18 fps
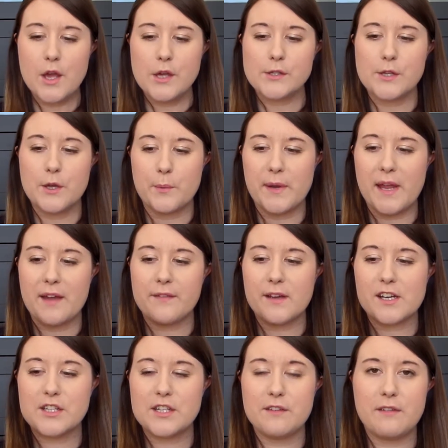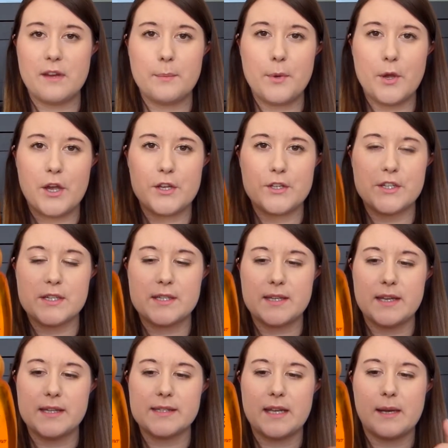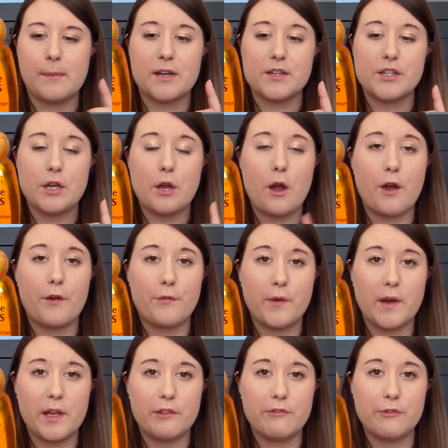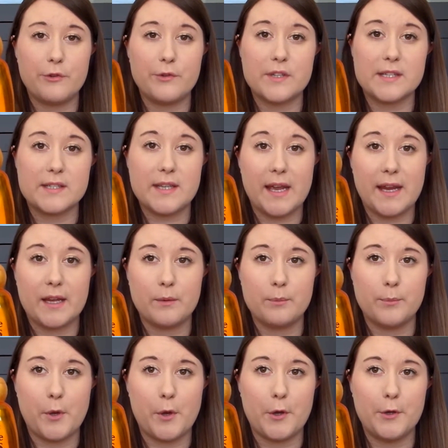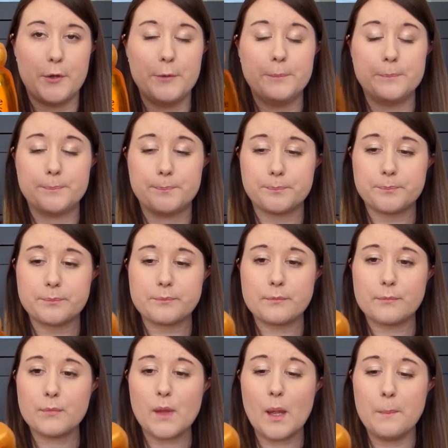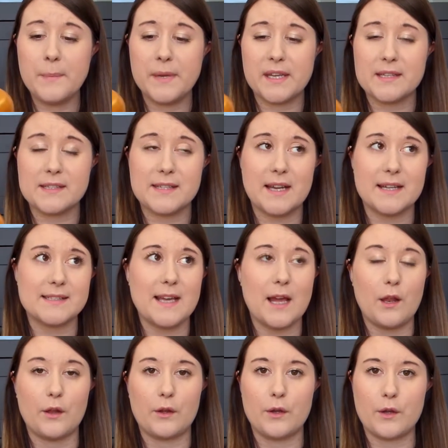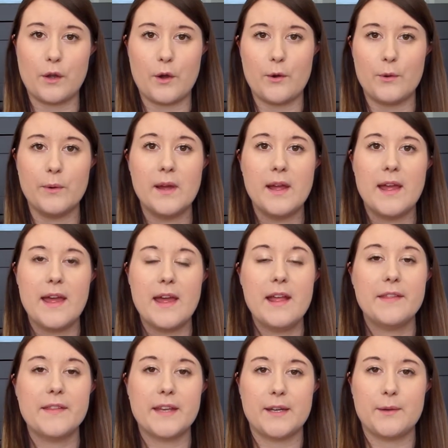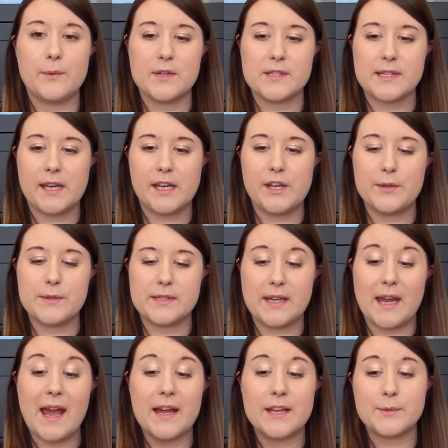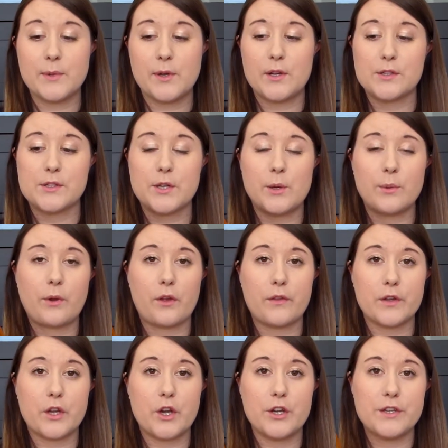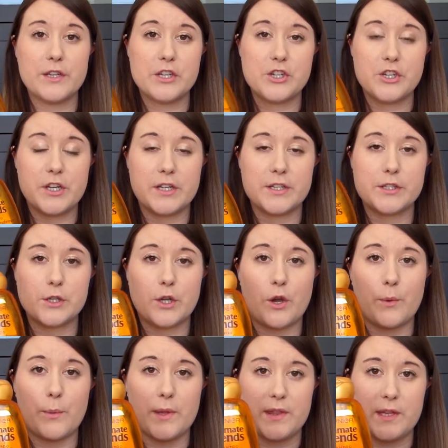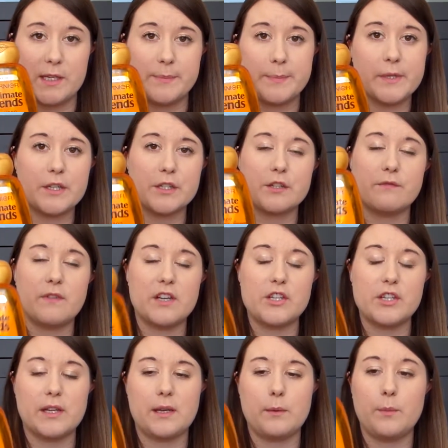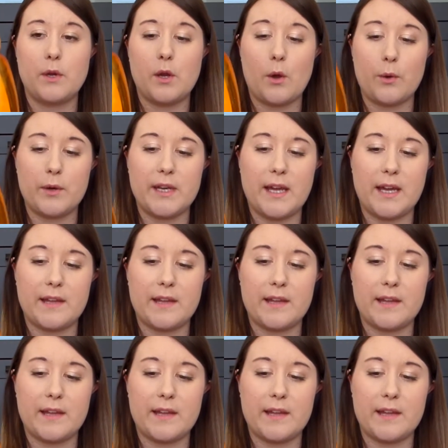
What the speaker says: So we have actually repurchased this and I'm actually halfway through the second bottle, because that's how long ago that it was I used it. And we also got the conditioner to go with this because originally we only